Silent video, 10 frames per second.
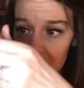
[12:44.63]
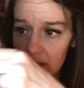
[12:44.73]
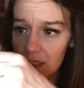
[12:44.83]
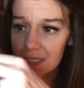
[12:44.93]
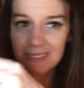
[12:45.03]

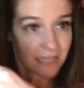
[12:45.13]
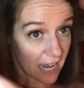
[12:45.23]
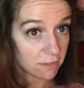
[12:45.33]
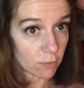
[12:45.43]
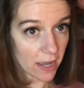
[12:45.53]
least
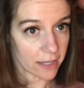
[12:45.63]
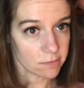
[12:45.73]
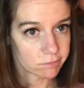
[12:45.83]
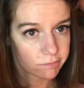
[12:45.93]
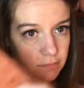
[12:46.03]
halfway.
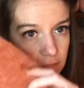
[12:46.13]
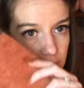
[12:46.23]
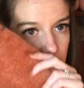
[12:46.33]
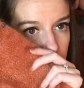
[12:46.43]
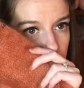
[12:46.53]

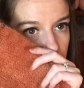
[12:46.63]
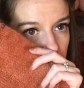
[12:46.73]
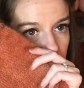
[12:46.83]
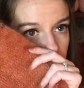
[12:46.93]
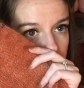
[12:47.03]

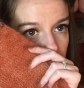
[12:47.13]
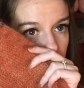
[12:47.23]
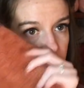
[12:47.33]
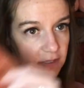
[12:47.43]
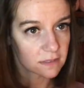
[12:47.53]
Here's I
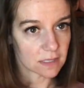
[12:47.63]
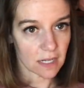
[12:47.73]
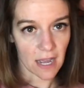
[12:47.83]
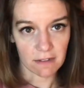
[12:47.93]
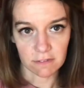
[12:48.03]

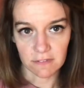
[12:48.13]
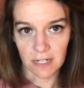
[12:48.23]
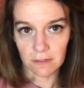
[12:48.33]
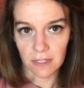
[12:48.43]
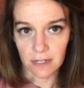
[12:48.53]
got half of it
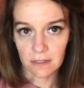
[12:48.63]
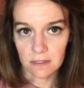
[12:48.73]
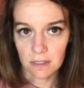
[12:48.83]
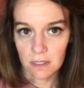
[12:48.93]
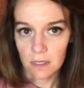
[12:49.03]
out there.
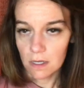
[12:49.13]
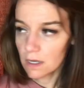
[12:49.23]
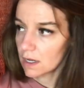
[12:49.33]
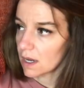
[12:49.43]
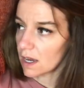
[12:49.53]

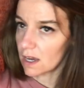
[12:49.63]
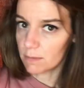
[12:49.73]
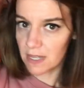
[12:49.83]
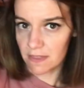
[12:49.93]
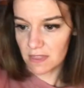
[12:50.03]

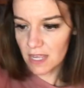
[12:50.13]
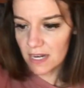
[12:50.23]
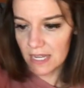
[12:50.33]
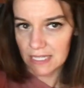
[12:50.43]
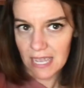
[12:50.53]
And then
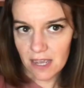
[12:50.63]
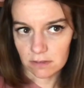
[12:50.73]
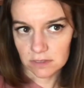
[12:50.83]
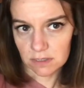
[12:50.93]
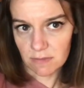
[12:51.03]
I
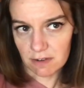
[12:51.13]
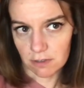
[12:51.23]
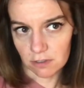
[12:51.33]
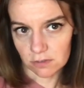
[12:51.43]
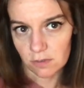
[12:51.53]
counted my
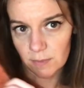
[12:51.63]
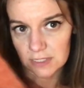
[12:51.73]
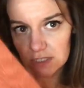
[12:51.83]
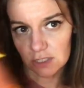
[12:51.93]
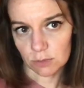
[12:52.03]
rows with my
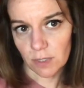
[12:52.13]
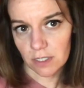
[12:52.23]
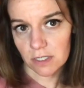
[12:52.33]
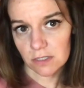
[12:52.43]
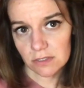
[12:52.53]
stitch
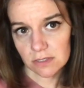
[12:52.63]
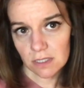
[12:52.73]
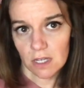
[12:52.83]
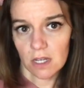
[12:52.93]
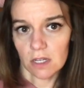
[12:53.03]
markers.
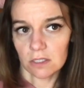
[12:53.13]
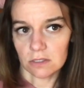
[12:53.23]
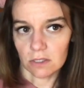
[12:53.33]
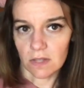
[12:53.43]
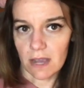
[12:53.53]

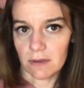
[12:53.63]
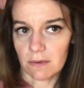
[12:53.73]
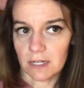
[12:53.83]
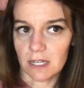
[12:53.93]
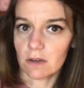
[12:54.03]
So that way
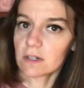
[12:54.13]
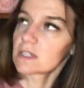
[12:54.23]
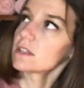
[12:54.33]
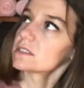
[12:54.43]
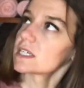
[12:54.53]
when I go to
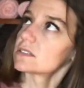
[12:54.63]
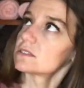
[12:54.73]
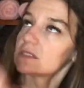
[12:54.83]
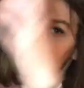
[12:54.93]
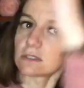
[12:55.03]
the other side, as
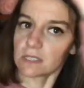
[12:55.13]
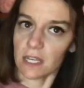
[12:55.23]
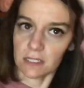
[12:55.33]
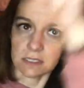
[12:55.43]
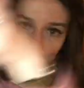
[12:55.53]
soon as I do
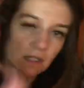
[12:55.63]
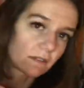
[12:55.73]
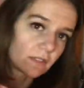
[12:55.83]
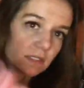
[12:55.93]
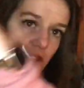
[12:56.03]
10, take it
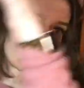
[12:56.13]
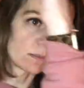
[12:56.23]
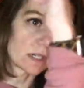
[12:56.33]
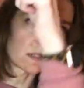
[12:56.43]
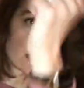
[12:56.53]
off this side,
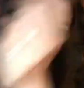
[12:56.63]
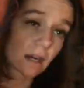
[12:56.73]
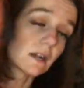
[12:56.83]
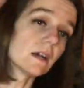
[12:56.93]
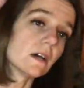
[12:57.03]
put it there,